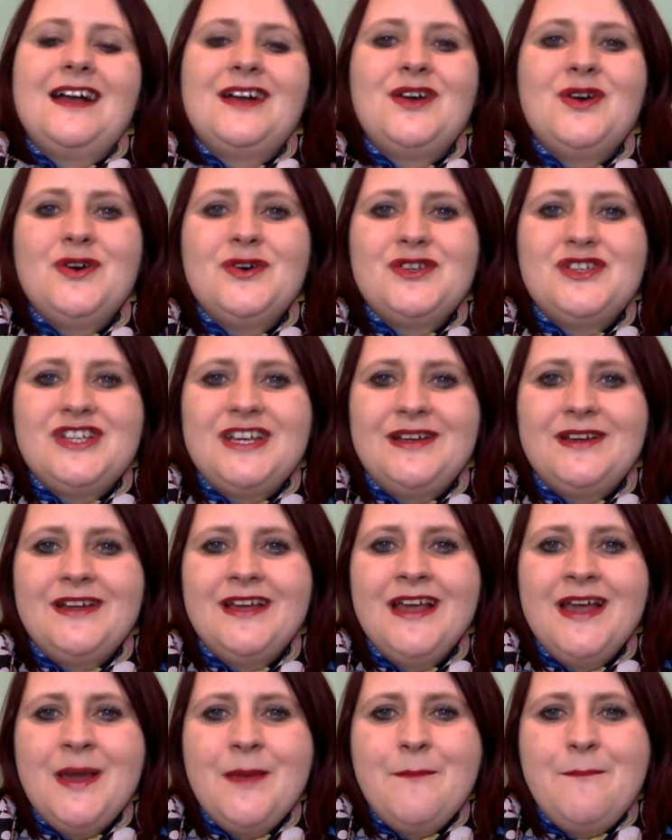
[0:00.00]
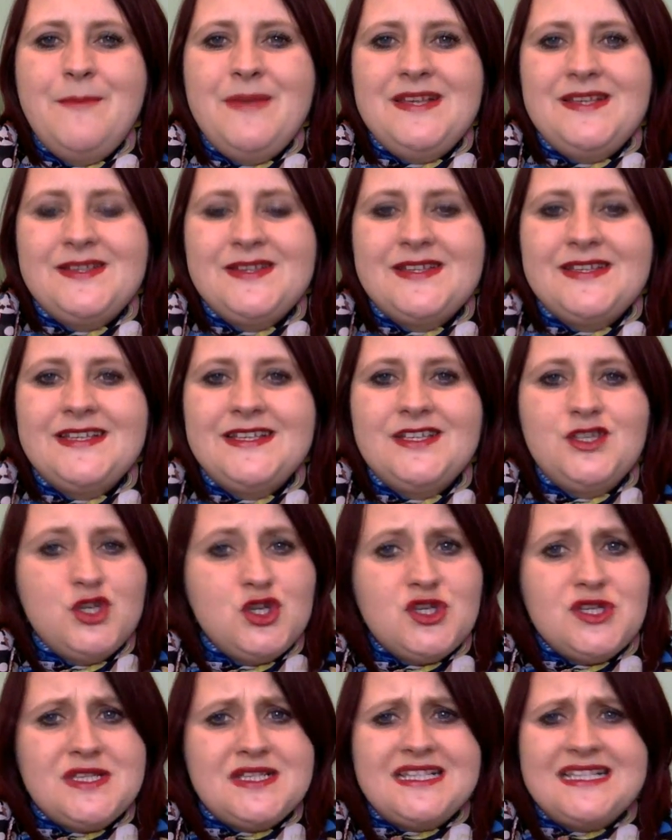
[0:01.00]
coaching businesses
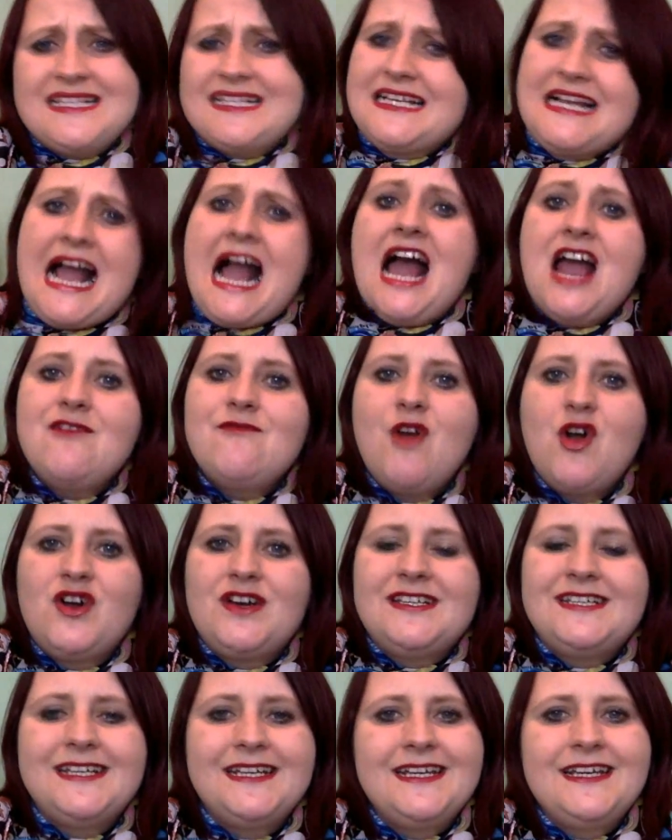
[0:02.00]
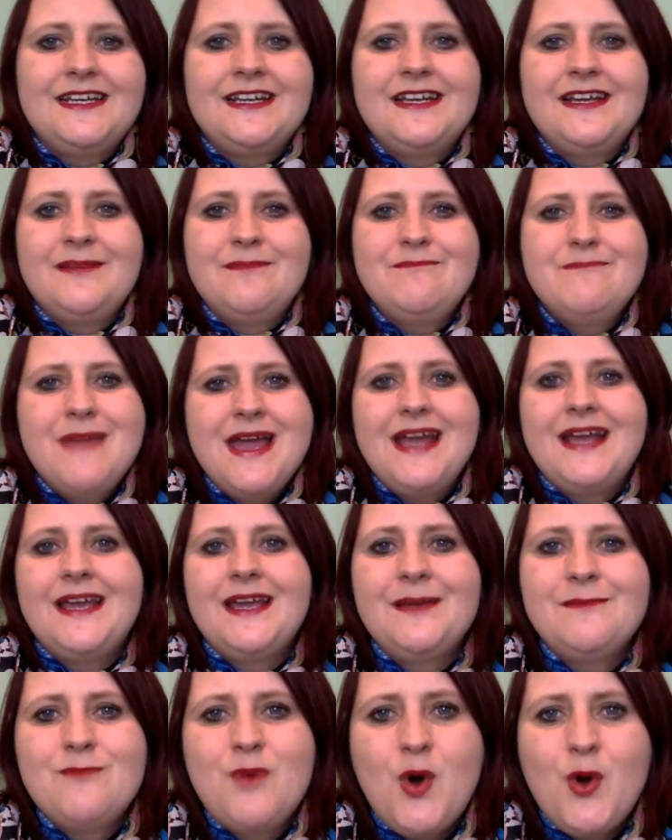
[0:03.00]
just skyrocketing and
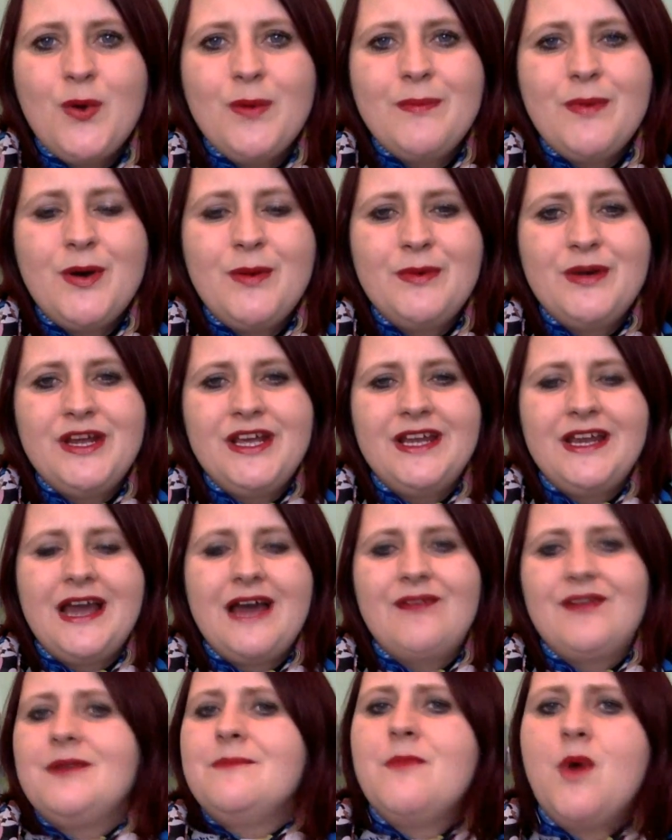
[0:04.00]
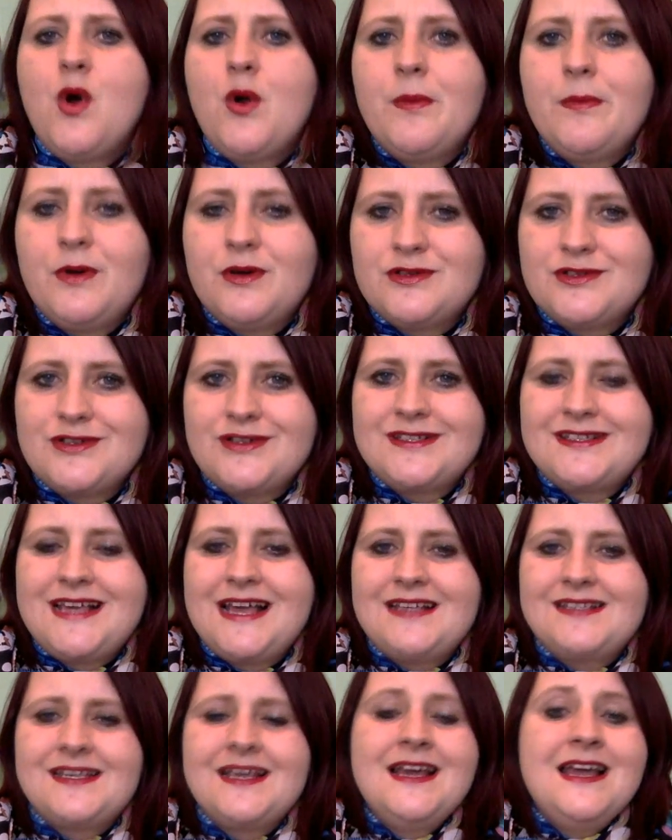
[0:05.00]
making more and more money and having more and more
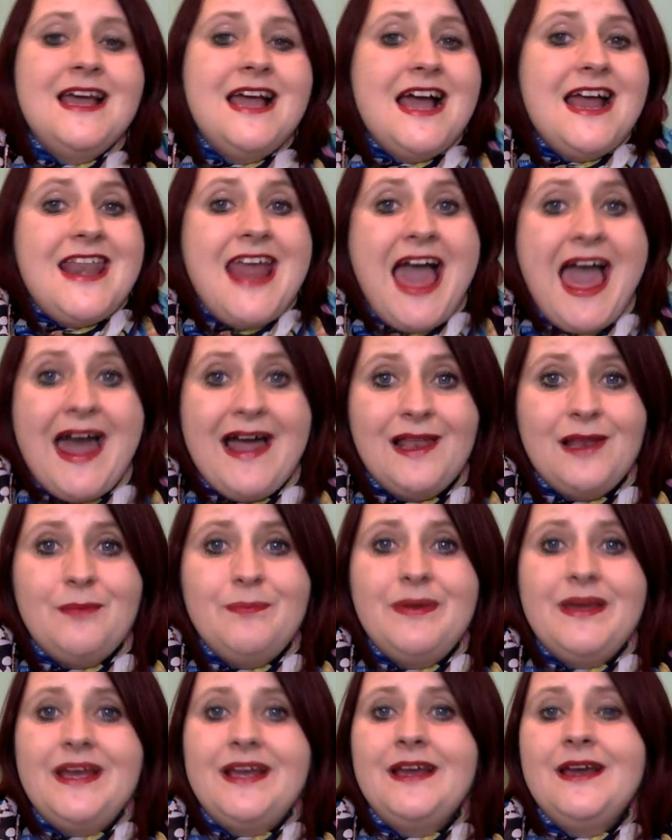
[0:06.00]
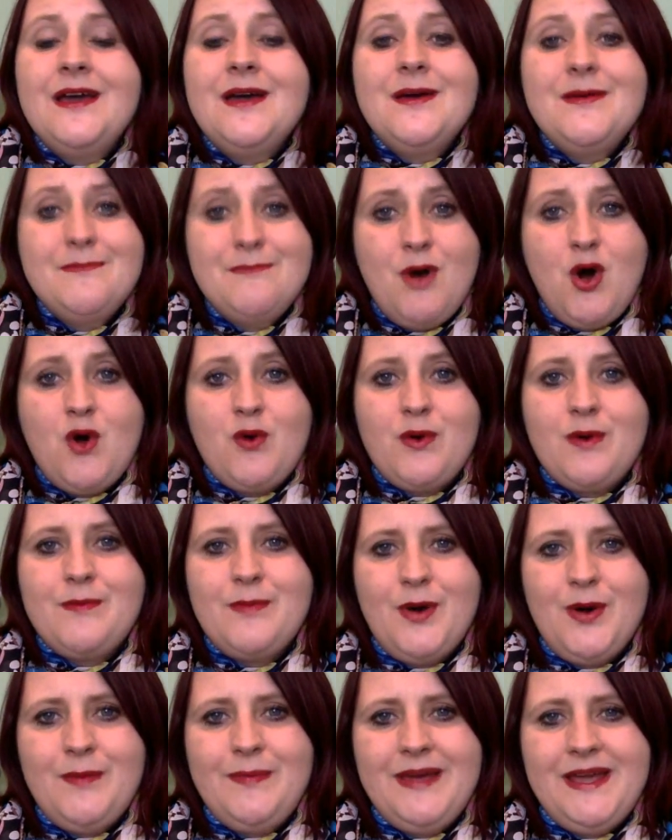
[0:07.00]
success and helping more and
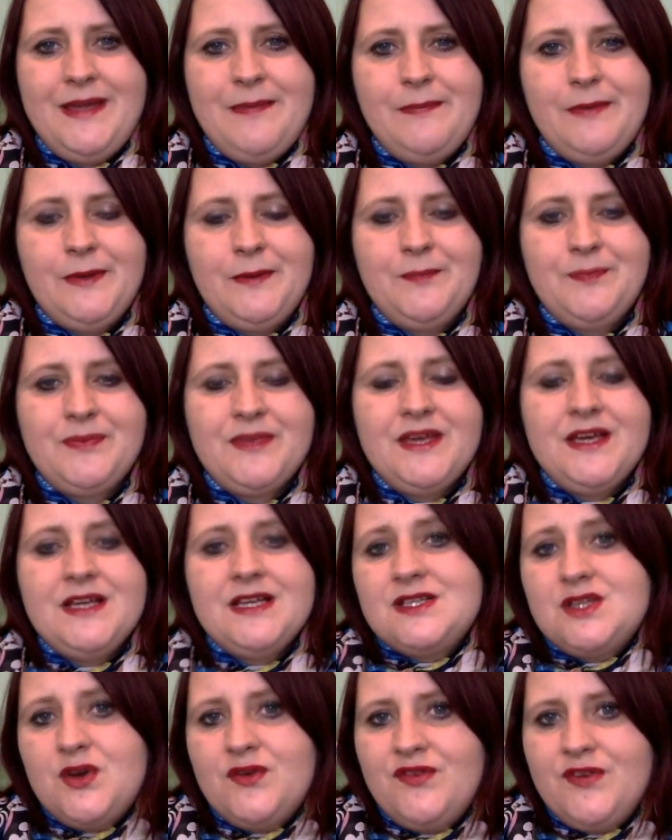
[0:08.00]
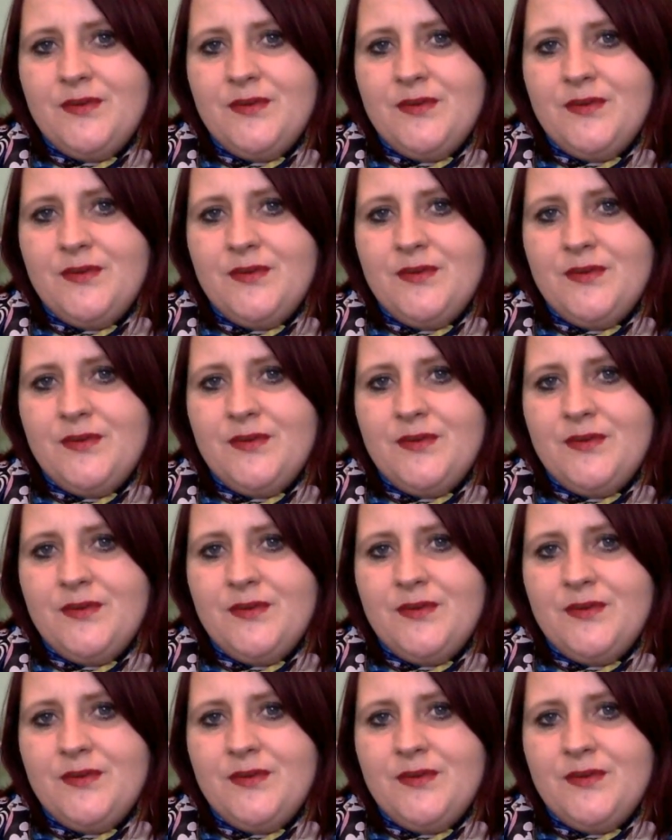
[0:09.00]
more people. So